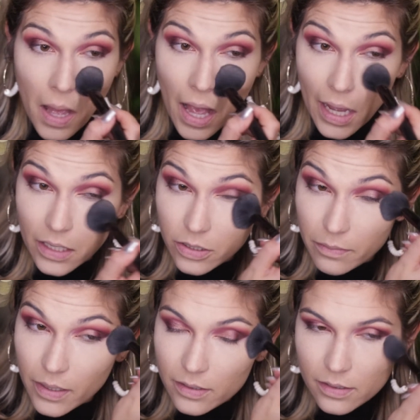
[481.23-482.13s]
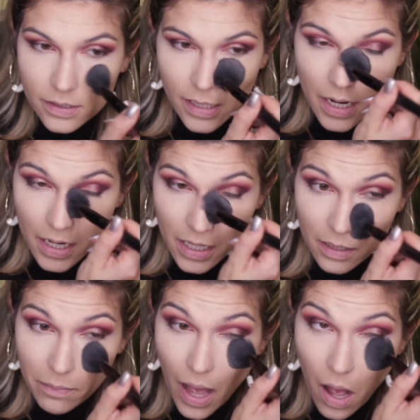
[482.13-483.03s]
Hydra Mist
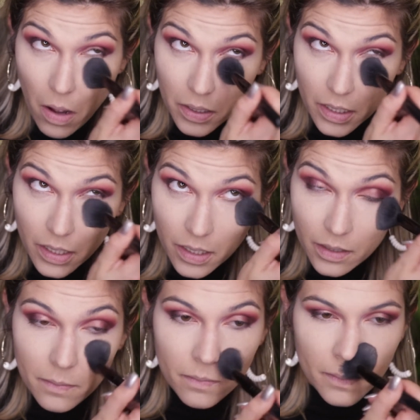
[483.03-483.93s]
Setting Powder.